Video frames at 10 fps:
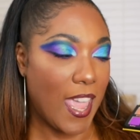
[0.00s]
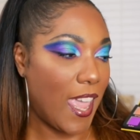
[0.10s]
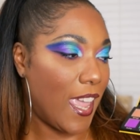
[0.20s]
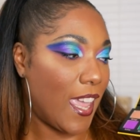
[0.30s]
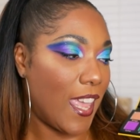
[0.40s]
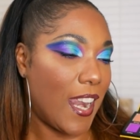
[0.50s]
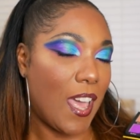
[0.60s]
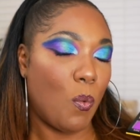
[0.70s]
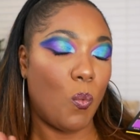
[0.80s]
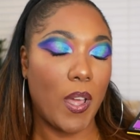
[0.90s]

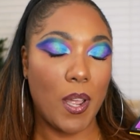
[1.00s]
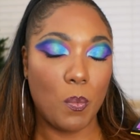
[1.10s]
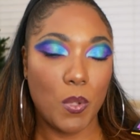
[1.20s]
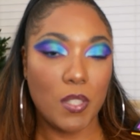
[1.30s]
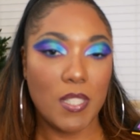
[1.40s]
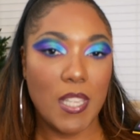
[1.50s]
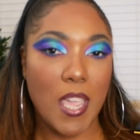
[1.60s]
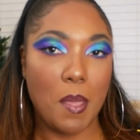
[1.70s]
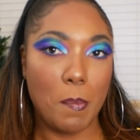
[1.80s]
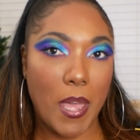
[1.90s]
And what I will
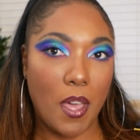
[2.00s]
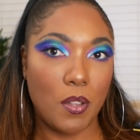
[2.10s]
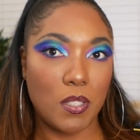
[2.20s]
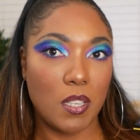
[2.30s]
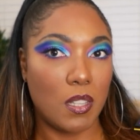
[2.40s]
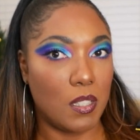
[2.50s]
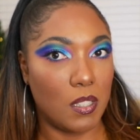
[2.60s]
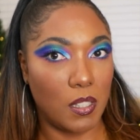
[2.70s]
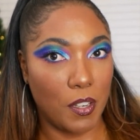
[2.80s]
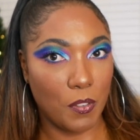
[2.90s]
say about the
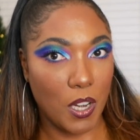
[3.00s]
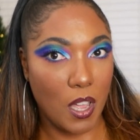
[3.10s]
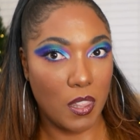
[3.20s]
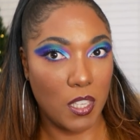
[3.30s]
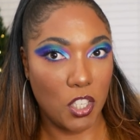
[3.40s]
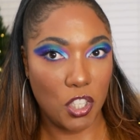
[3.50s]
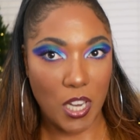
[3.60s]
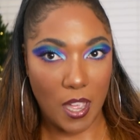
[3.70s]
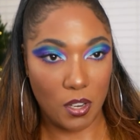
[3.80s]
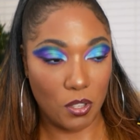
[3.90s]
delivery on these
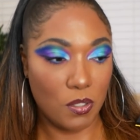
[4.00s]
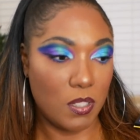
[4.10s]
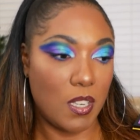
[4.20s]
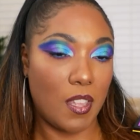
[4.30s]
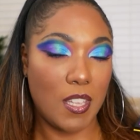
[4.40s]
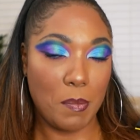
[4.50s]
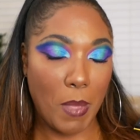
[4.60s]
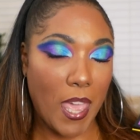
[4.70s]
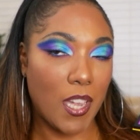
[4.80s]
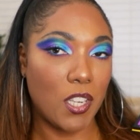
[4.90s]
shadows, now they
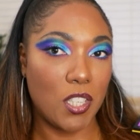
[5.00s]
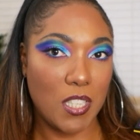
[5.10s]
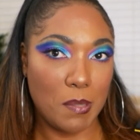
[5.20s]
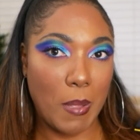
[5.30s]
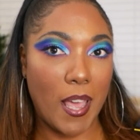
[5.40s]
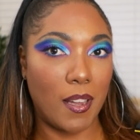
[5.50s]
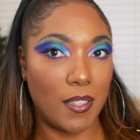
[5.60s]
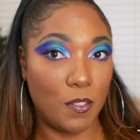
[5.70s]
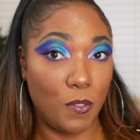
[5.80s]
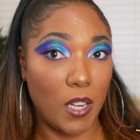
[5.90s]
packaged these
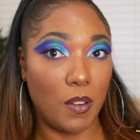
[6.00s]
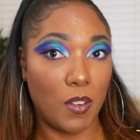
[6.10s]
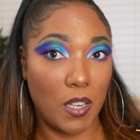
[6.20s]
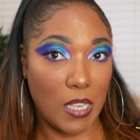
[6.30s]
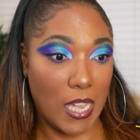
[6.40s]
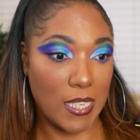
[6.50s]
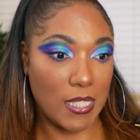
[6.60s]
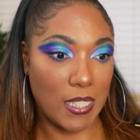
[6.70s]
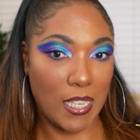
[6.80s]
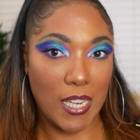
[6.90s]
palettes very
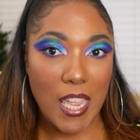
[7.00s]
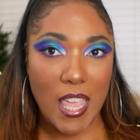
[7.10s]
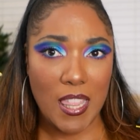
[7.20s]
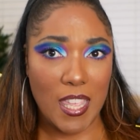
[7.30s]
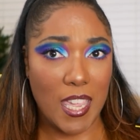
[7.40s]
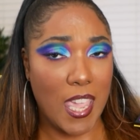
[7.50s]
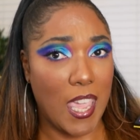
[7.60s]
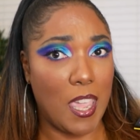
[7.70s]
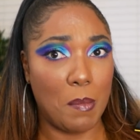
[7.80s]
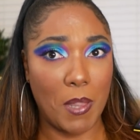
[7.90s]
nicely. They
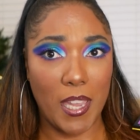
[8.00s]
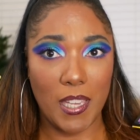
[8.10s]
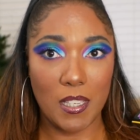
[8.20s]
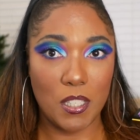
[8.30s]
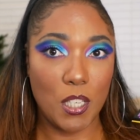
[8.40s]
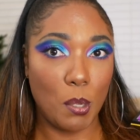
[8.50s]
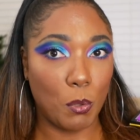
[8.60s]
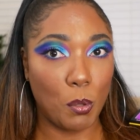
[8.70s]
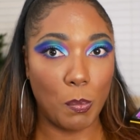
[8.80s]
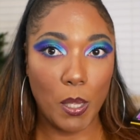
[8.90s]
came like in
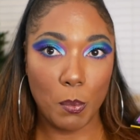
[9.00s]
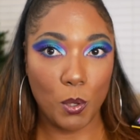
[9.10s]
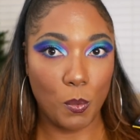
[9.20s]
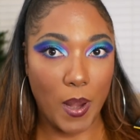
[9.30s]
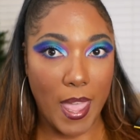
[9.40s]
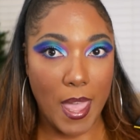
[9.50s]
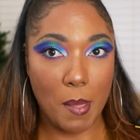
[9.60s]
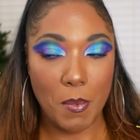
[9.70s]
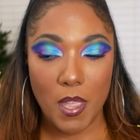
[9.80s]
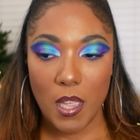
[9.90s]
double bubble
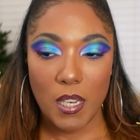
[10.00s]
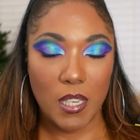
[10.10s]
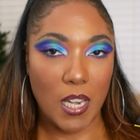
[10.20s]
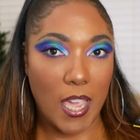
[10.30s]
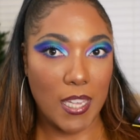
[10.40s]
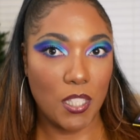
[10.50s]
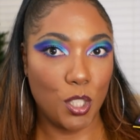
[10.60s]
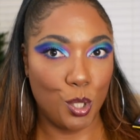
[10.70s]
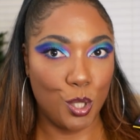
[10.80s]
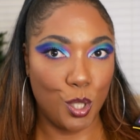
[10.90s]
wrap,
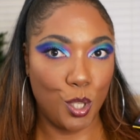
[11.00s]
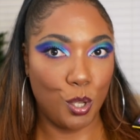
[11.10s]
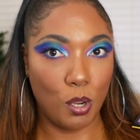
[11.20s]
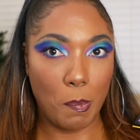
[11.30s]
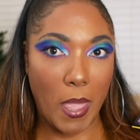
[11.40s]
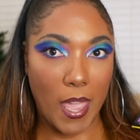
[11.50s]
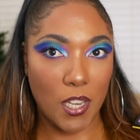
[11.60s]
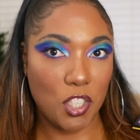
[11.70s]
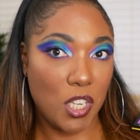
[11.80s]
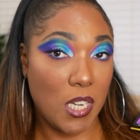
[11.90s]
nice secure
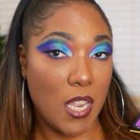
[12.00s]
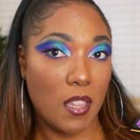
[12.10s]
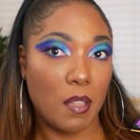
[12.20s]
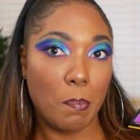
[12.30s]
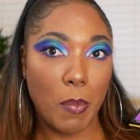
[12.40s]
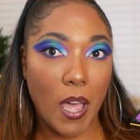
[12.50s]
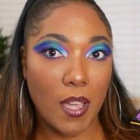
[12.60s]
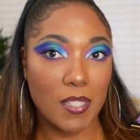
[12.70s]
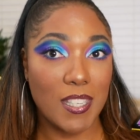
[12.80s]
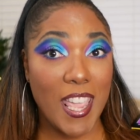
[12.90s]
packaging in the
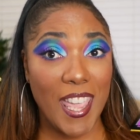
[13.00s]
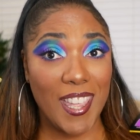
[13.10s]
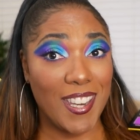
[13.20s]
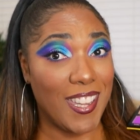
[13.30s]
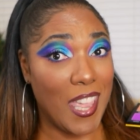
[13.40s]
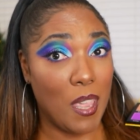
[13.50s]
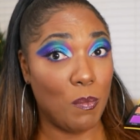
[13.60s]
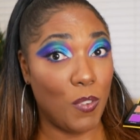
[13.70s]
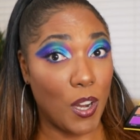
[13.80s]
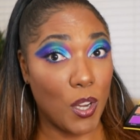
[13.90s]
box, and it
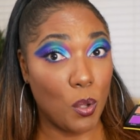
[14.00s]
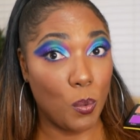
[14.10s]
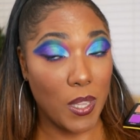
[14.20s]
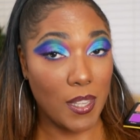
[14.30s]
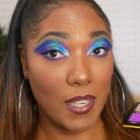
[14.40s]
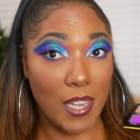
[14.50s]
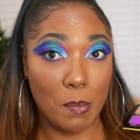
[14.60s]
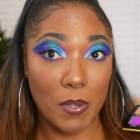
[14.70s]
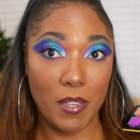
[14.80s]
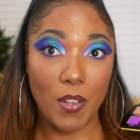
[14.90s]
came very quickly.
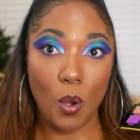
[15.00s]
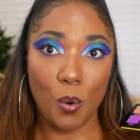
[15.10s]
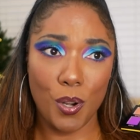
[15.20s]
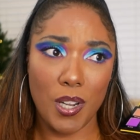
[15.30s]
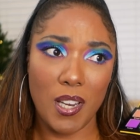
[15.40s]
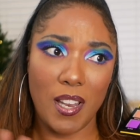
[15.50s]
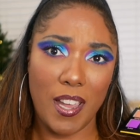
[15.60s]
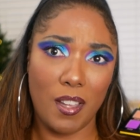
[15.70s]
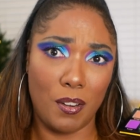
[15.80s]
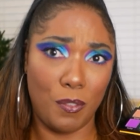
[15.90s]
I believe I ordered it
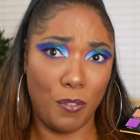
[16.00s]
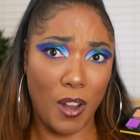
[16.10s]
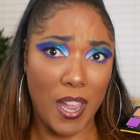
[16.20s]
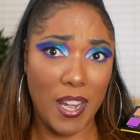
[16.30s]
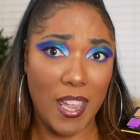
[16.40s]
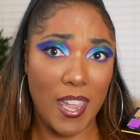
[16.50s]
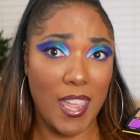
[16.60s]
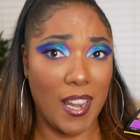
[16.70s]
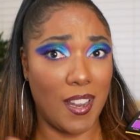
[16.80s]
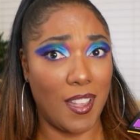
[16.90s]
like on a
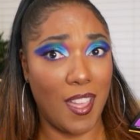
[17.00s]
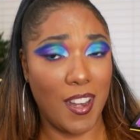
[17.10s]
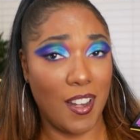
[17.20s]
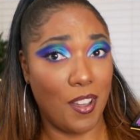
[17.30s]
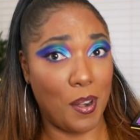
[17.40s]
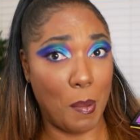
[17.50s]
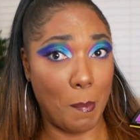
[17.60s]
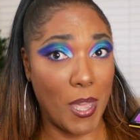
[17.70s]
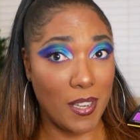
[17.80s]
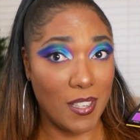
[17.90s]
Friday and I got it on a
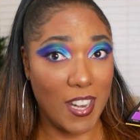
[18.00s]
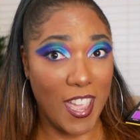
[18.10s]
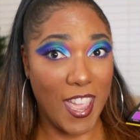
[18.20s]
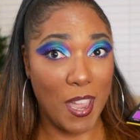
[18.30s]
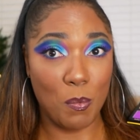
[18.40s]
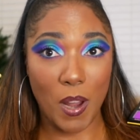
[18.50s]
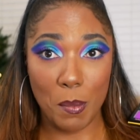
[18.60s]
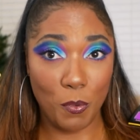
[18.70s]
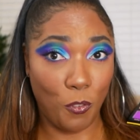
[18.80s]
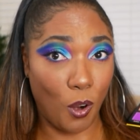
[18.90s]
Monday
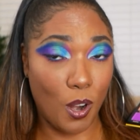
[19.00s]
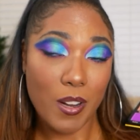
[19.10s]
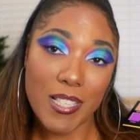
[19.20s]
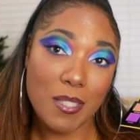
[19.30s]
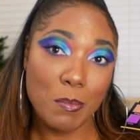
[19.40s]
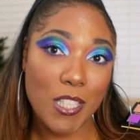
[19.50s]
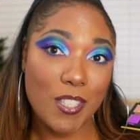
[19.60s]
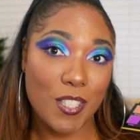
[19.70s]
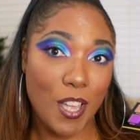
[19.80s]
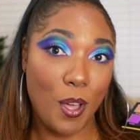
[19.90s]
right before
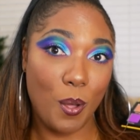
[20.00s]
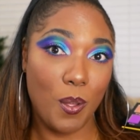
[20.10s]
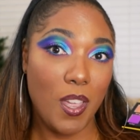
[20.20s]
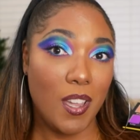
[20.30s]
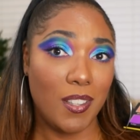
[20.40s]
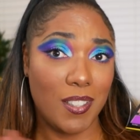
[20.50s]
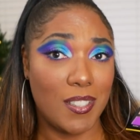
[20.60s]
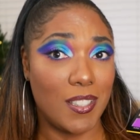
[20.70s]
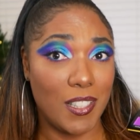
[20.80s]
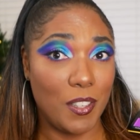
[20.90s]
Christmas. So the
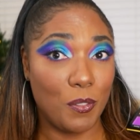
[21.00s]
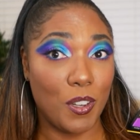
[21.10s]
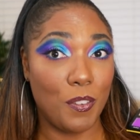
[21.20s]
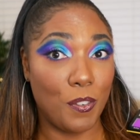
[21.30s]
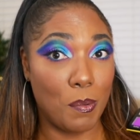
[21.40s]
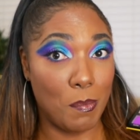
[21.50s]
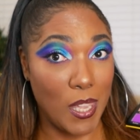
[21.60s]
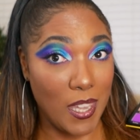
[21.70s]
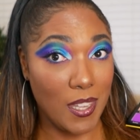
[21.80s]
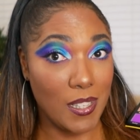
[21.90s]
delivery for
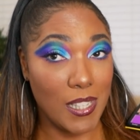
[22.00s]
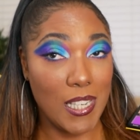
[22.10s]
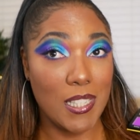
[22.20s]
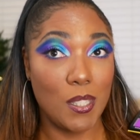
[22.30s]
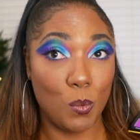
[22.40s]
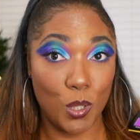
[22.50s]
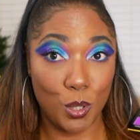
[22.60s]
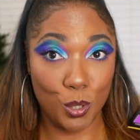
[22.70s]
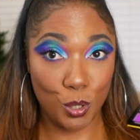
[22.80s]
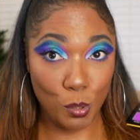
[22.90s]
me at least
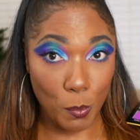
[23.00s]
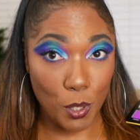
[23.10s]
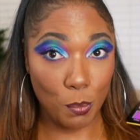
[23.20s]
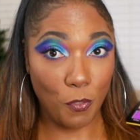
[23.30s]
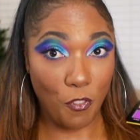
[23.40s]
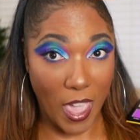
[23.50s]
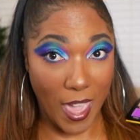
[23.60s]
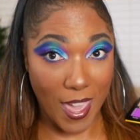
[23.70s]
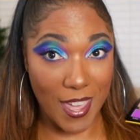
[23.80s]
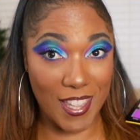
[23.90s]
was super duper
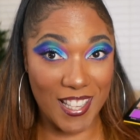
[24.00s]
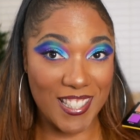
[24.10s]
fast.